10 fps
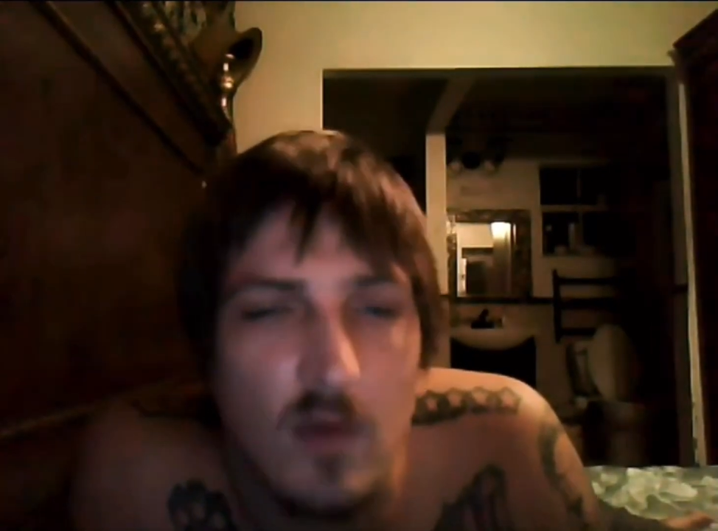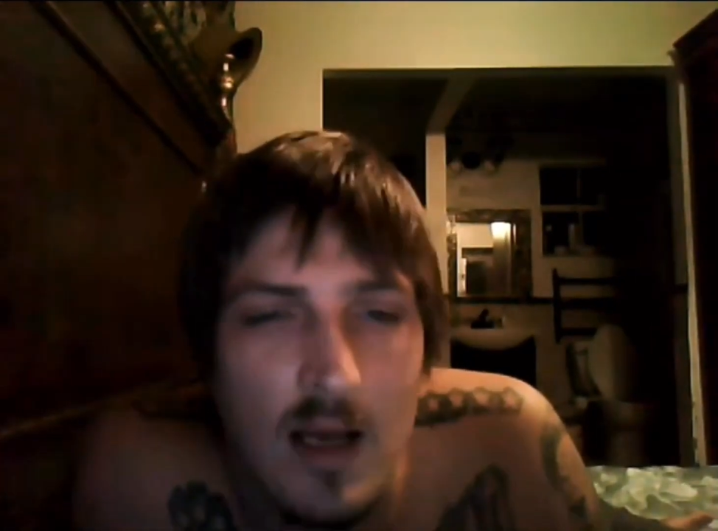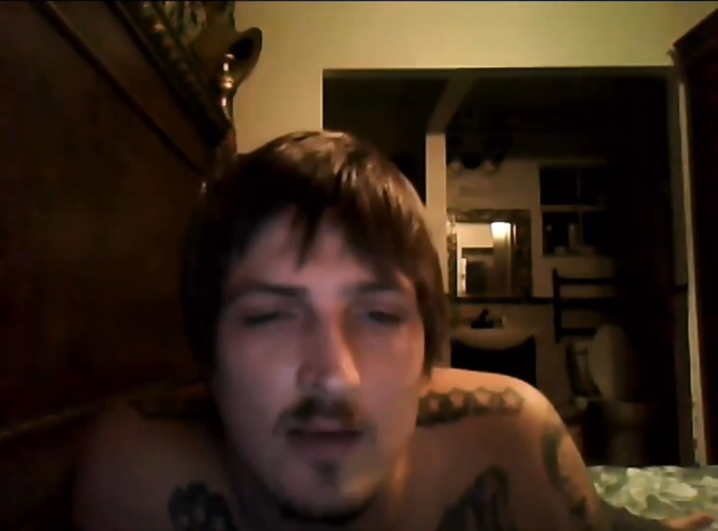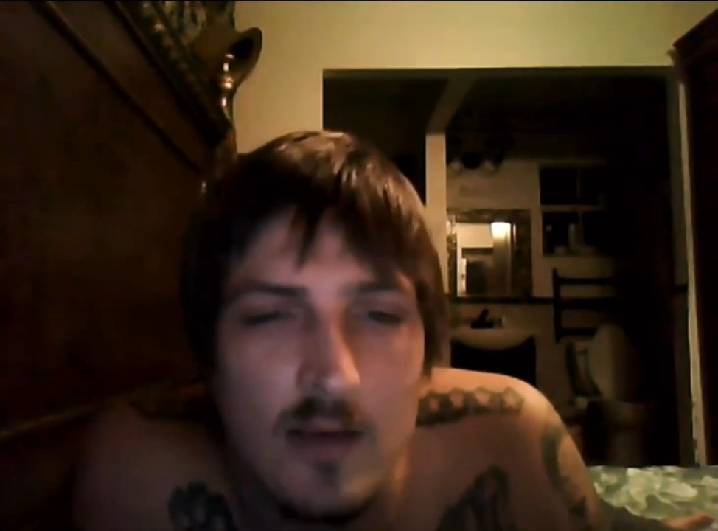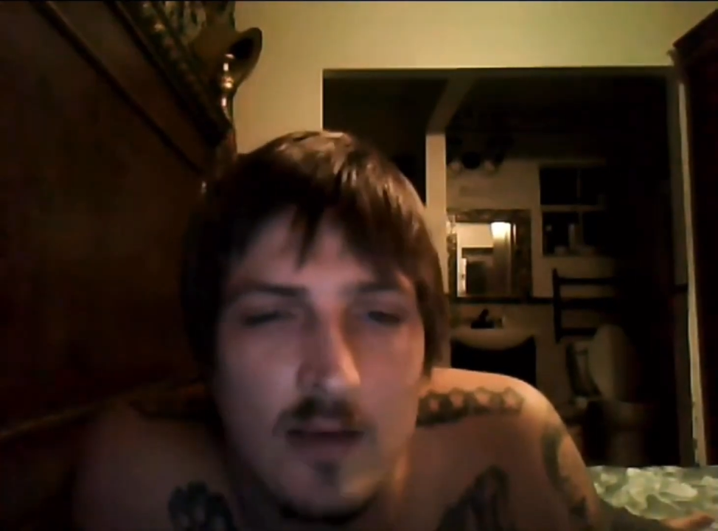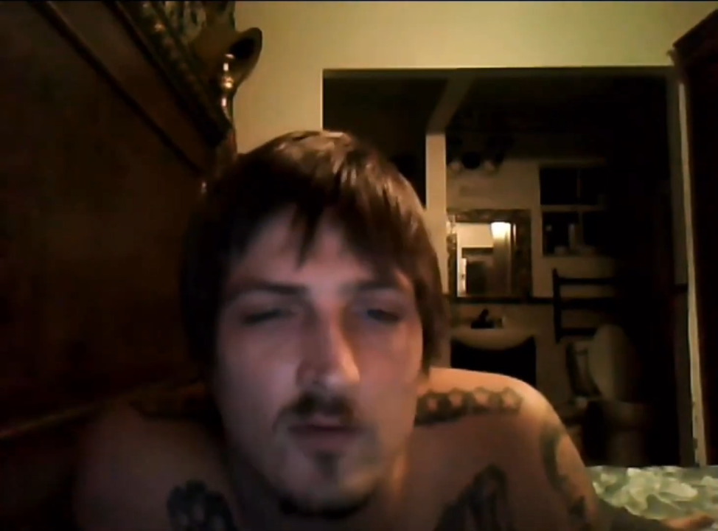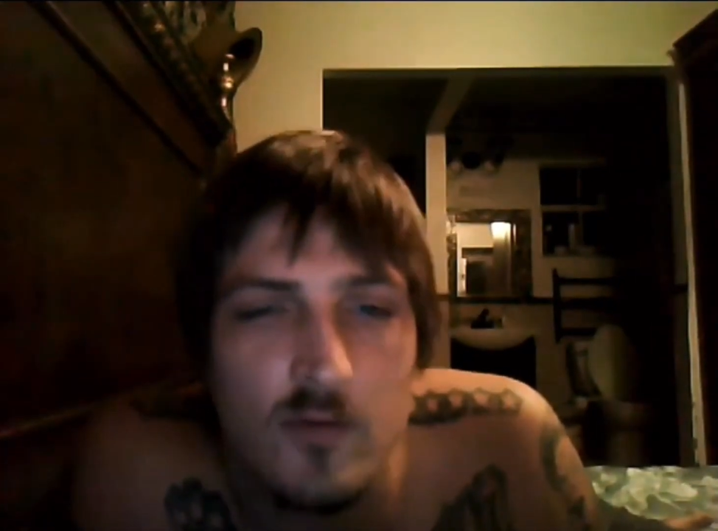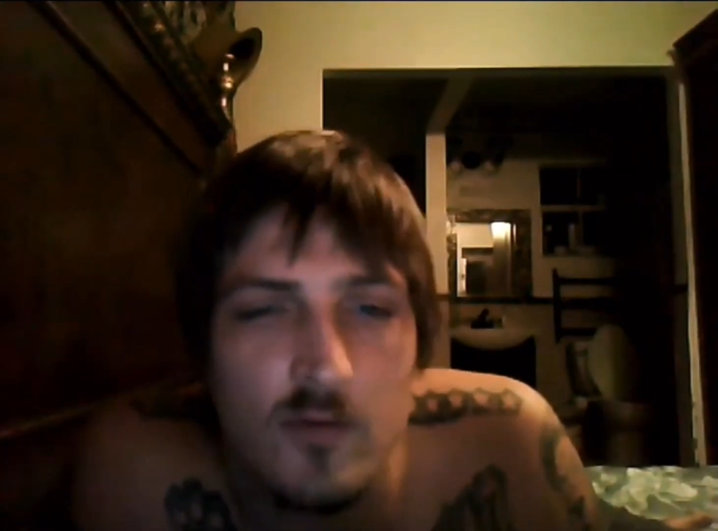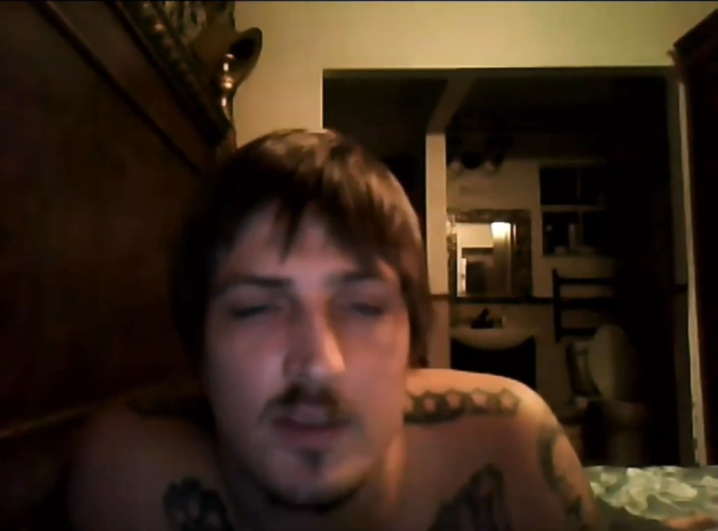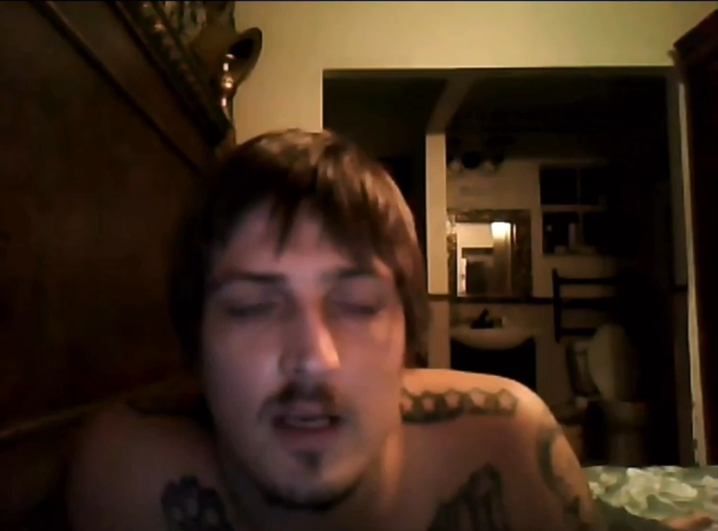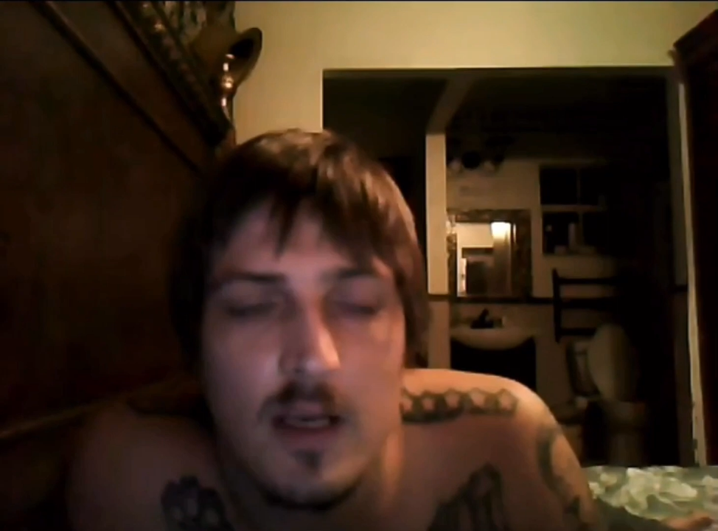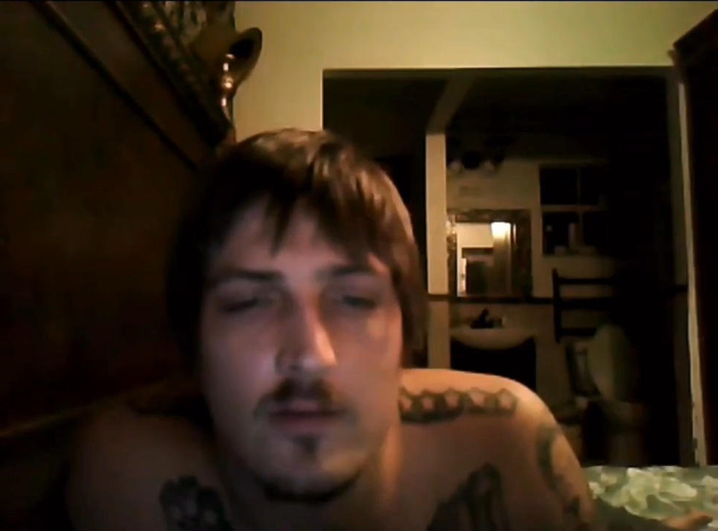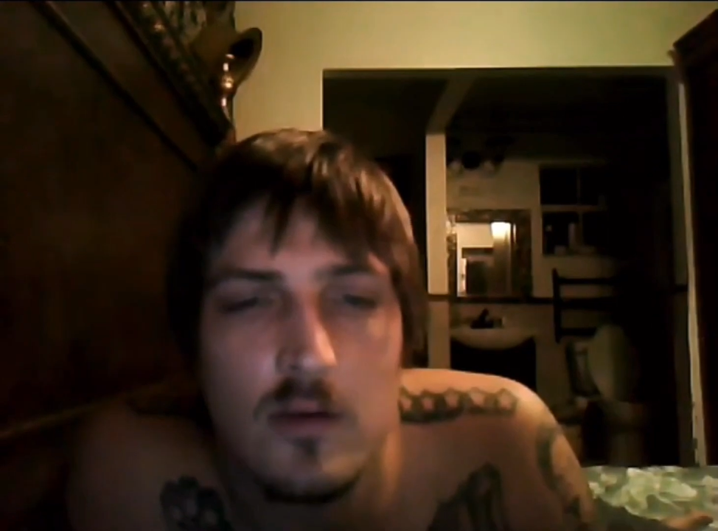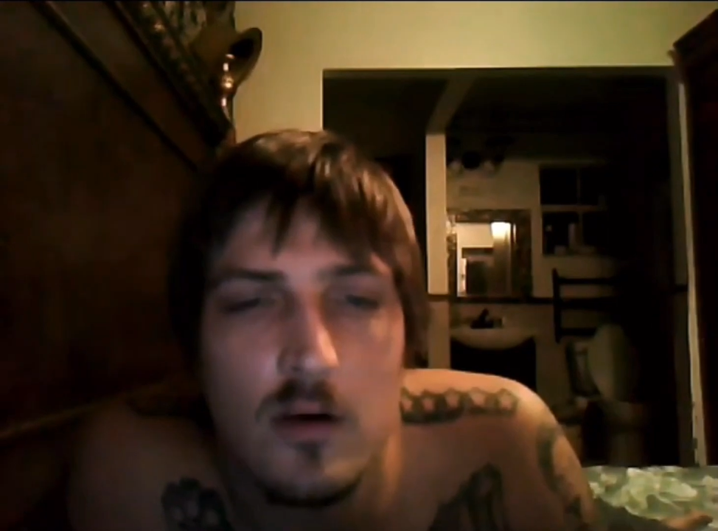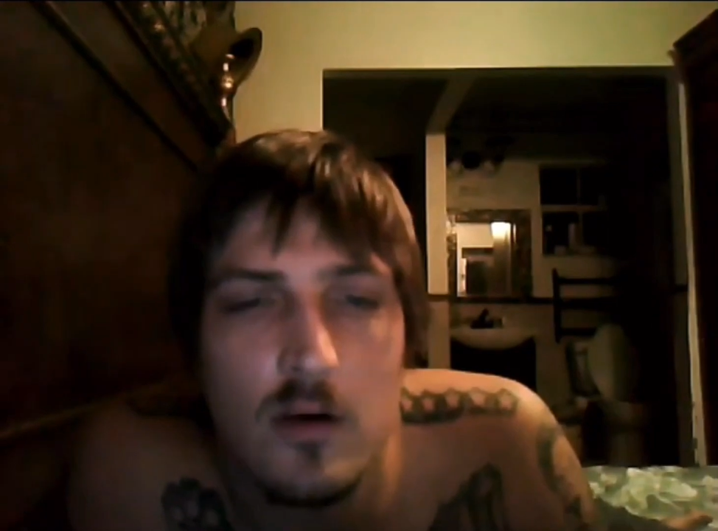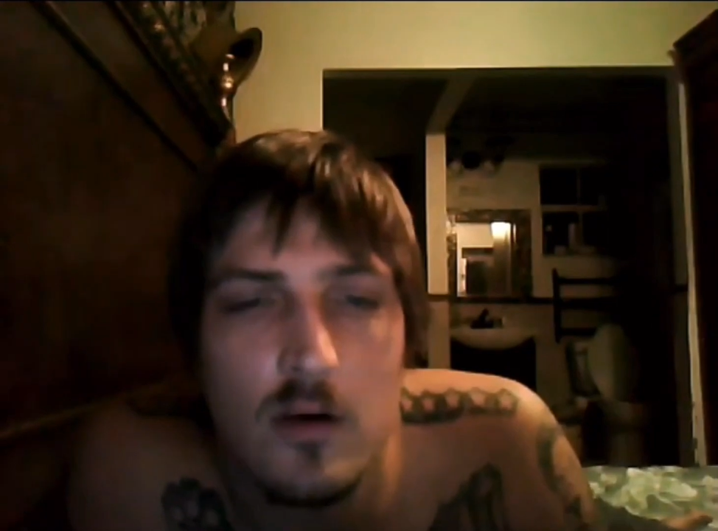a lot. You don't do shit ever."